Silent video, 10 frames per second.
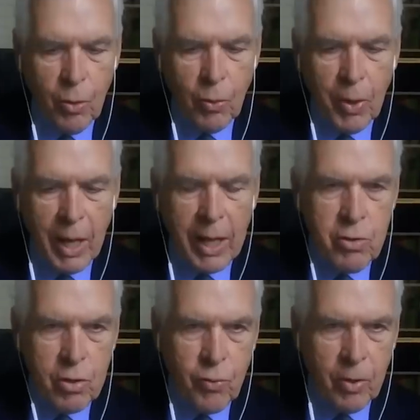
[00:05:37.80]
Well, I
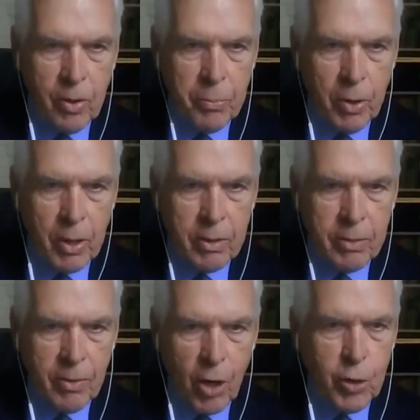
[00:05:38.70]
just wrote a
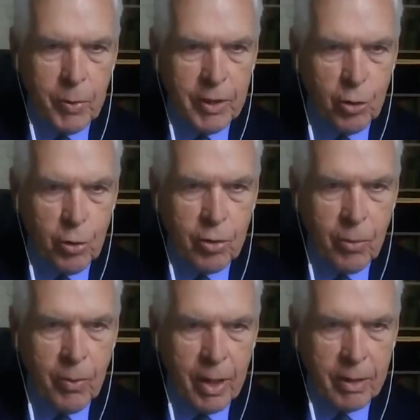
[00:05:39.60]
book arguing that you're
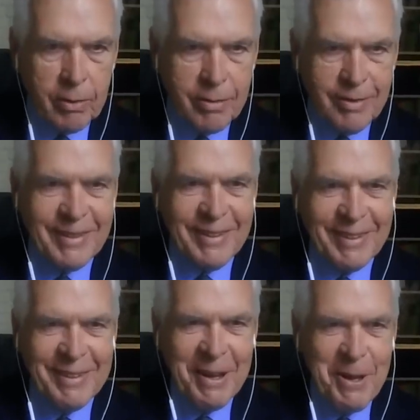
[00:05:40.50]
correct.
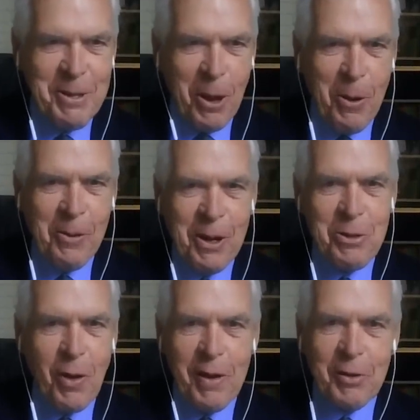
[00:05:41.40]
So
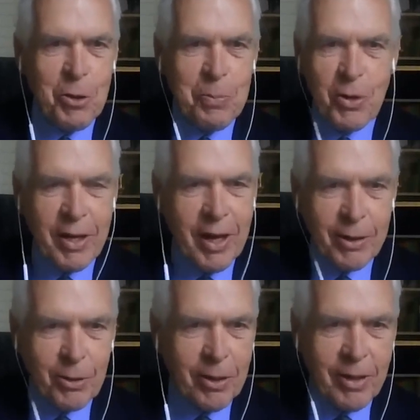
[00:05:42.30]
I have a new book
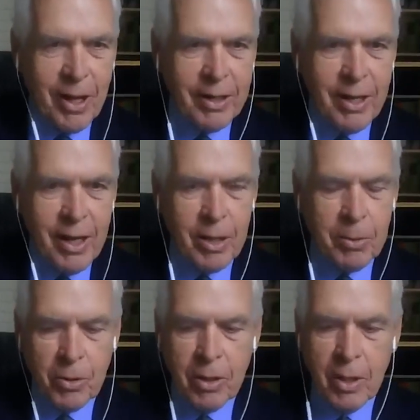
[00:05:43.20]
out called Not
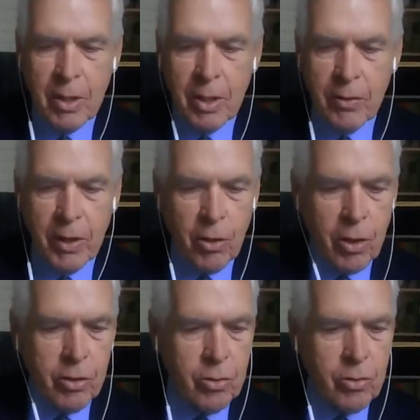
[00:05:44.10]
Accountable that
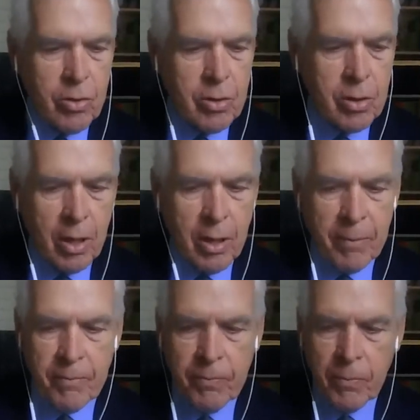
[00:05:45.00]
argues
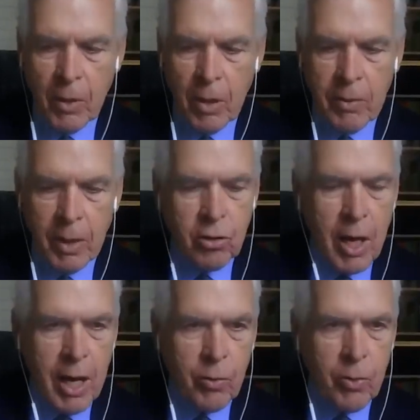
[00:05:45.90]
that
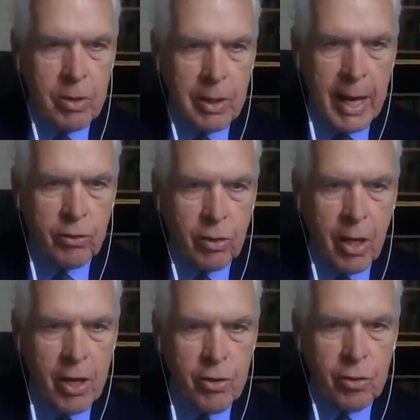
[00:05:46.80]
Congress lacked the
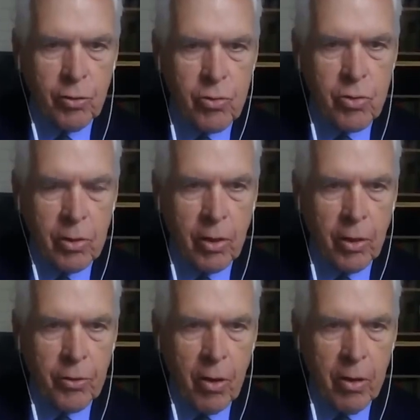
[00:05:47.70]
constitutional
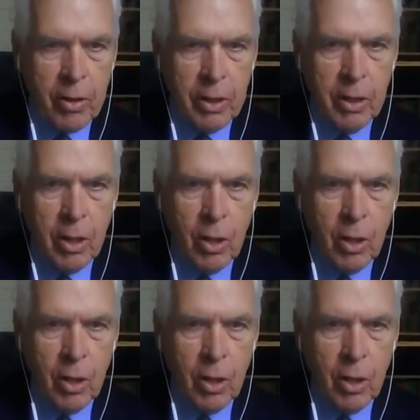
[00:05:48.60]
authority